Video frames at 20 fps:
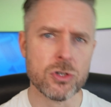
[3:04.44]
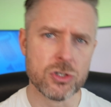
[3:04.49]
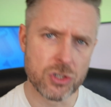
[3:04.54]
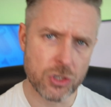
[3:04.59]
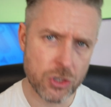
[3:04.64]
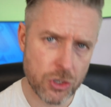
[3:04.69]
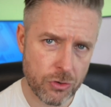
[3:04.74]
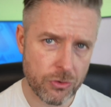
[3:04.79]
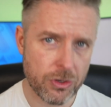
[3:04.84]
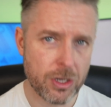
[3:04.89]
your
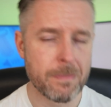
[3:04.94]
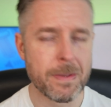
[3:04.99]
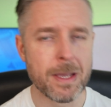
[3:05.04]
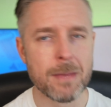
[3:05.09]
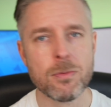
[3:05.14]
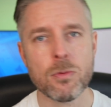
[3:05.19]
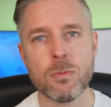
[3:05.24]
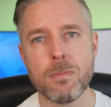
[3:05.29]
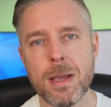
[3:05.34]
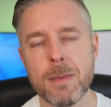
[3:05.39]
security
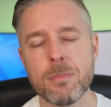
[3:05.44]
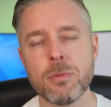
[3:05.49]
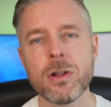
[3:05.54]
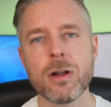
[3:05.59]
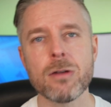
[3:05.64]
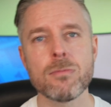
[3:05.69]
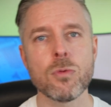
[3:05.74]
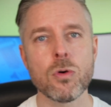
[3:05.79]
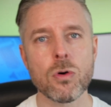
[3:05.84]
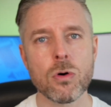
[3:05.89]
people, people that
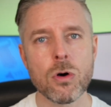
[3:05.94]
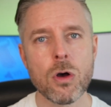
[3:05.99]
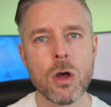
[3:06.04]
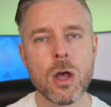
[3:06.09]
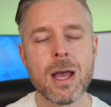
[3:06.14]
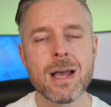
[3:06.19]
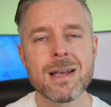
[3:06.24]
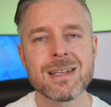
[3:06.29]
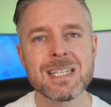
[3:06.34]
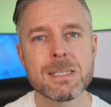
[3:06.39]
are more
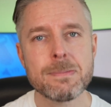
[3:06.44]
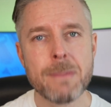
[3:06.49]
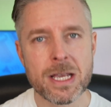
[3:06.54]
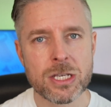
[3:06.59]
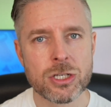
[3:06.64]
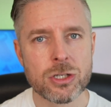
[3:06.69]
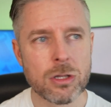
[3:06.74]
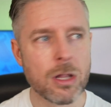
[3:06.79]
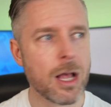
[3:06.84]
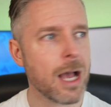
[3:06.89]

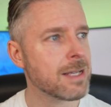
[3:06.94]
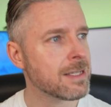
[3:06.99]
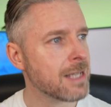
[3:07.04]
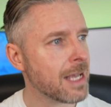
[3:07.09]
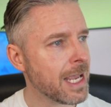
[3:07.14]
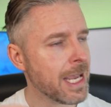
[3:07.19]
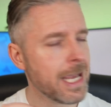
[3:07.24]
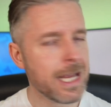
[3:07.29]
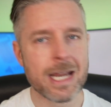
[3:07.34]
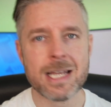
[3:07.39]
specialized
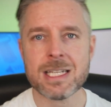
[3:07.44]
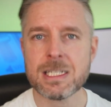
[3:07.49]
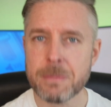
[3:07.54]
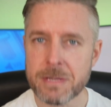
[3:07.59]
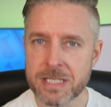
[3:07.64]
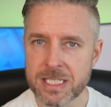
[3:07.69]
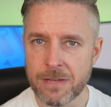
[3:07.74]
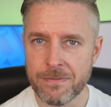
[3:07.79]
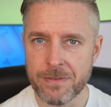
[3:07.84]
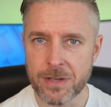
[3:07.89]
in a
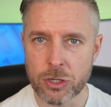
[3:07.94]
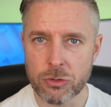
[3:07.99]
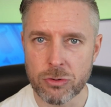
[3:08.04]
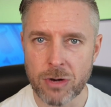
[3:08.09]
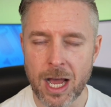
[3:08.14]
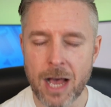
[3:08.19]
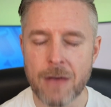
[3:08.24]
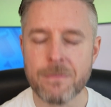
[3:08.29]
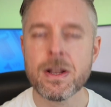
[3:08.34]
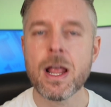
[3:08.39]
specific
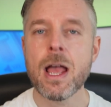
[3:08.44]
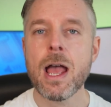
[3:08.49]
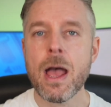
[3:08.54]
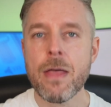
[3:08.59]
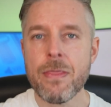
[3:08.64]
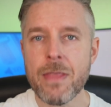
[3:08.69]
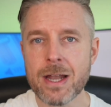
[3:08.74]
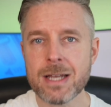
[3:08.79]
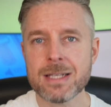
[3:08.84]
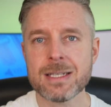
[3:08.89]
craft
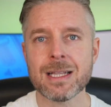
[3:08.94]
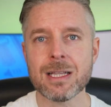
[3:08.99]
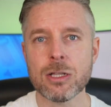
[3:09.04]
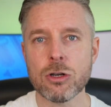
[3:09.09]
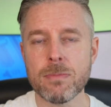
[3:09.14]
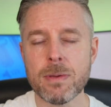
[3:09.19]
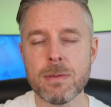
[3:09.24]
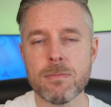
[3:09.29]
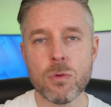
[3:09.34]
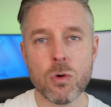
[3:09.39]
that is a
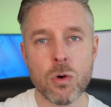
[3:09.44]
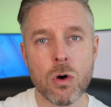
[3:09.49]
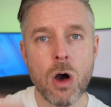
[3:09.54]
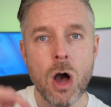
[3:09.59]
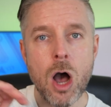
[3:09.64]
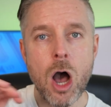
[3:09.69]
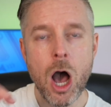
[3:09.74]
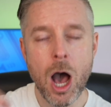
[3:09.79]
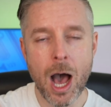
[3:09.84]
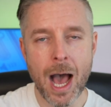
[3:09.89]
little bit more
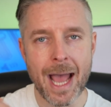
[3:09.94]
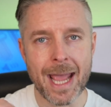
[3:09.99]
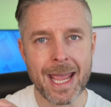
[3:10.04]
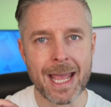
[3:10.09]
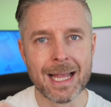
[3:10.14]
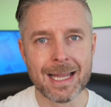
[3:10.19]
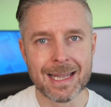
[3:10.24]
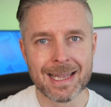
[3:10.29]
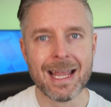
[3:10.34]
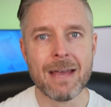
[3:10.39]
high
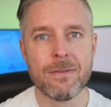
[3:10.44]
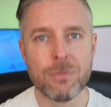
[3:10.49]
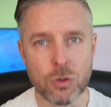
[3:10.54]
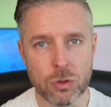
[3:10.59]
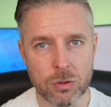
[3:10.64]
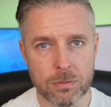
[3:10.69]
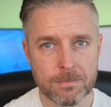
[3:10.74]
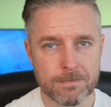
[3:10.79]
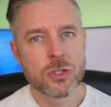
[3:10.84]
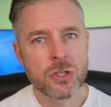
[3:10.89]

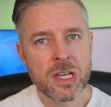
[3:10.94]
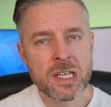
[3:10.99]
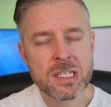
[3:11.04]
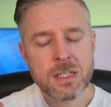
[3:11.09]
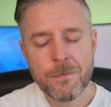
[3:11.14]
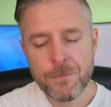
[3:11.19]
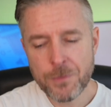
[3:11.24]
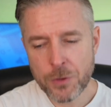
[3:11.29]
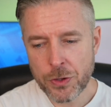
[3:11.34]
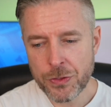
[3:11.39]
level. So here's
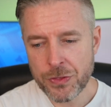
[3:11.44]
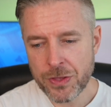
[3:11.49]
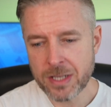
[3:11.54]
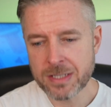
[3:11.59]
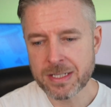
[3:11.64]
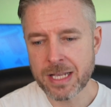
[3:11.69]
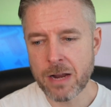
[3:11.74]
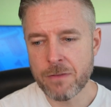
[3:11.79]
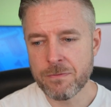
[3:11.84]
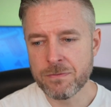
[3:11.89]
a few
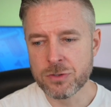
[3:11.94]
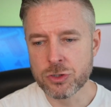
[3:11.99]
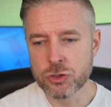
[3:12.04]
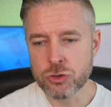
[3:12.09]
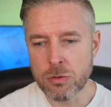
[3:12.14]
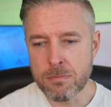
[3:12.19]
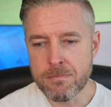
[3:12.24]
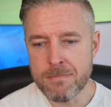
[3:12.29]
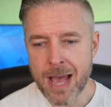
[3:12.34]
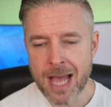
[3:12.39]
things that have
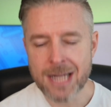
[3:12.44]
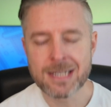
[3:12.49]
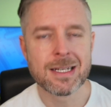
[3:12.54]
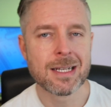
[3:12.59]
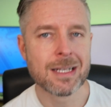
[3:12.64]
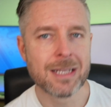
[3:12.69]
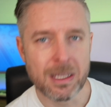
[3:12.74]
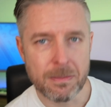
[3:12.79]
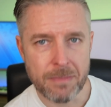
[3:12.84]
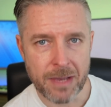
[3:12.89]

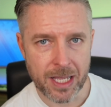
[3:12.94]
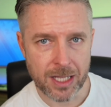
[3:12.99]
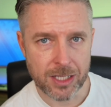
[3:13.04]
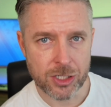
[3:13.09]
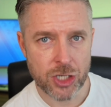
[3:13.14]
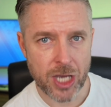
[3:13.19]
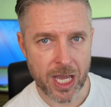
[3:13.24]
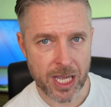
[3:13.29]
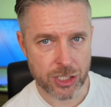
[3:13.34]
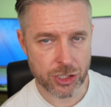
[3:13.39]
dramatically been
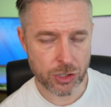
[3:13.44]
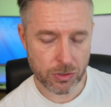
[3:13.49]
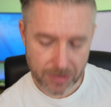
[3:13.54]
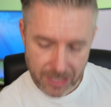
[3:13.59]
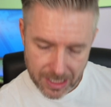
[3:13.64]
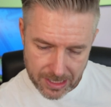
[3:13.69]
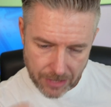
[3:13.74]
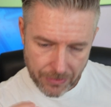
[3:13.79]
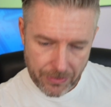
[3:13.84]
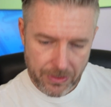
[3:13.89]
changing, or at
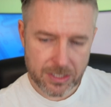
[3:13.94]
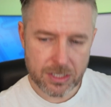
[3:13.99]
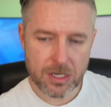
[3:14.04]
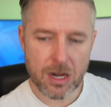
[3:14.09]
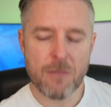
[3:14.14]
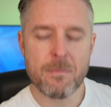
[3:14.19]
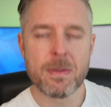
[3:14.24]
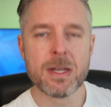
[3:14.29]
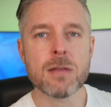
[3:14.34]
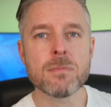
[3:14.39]
least the things that
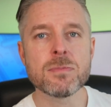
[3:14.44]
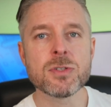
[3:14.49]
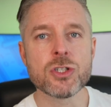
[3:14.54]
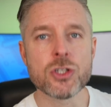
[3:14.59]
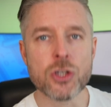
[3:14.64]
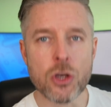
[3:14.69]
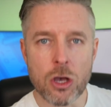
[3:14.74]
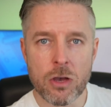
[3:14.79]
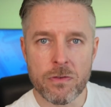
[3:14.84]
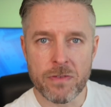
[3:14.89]
I've been
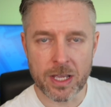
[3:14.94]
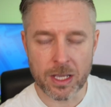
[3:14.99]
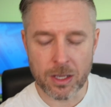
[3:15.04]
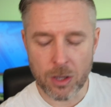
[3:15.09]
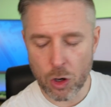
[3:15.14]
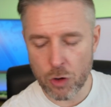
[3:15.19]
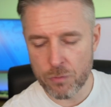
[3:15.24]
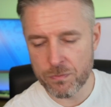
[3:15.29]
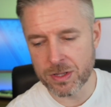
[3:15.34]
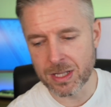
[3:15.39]
observing
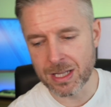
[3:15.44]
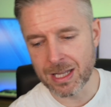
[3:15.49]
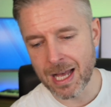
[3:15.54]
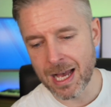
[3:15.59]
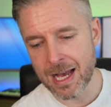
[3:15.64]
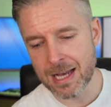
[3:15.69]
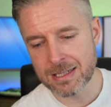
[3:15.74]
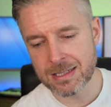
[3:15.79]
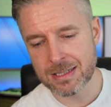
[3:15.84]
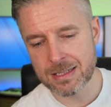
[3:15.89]
over the
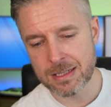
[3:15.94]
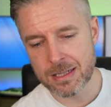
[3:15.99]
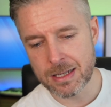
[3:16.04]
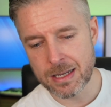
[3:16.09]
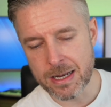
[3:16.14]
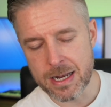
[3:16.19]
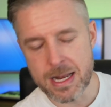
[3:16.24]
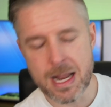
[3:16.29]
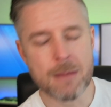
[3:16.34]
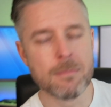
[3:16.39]
last
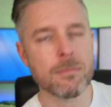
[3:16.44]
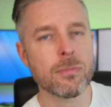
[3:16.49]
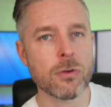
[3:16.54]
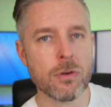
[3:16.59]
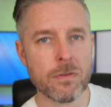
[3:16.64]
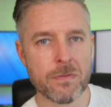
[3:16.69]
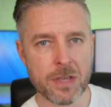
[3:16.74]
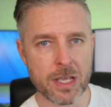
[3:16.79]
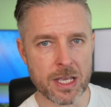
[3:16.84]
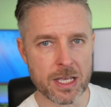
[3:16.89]
number
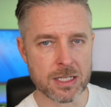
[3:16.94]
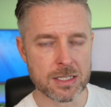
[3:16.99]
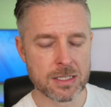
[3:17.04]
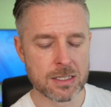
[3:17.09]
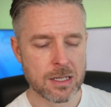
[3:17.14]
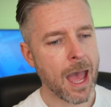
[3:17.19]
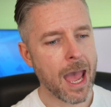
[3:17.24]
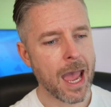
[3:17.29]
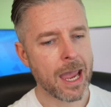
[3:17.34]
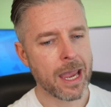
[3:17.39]
of
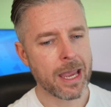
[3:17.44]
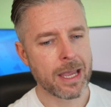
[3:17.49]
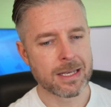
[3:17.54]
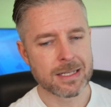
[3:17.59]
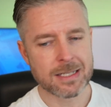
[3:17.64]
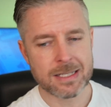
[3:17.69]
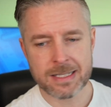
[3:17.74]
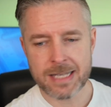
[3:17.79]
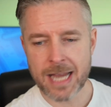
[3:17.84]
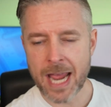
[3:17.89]
years. A
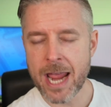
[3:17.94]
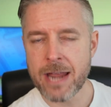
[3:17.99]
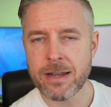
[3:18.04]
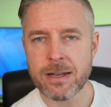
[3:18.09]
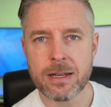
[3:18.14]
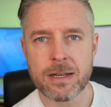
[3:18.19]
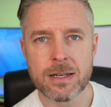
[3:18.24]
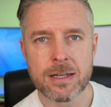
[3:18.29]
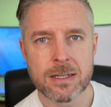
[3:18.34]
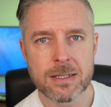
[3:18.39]

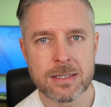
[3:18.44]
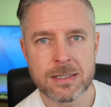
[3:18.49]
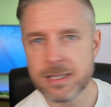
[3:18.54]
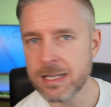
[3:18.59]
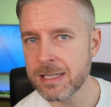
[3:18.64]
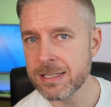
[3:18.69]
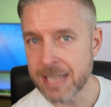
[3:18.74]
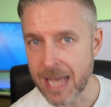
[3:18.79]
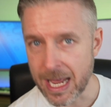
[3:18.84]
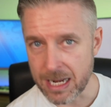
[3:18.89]
standard
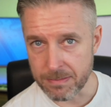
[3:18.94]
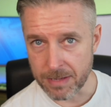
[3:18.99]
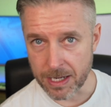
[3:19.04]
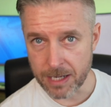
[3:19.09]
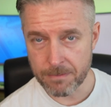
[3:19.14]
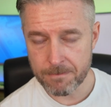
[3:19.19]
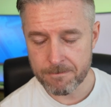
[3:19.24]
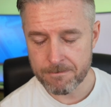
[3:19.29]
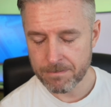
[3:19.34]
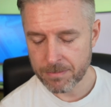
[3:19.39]

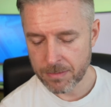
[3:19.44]
sysadmin,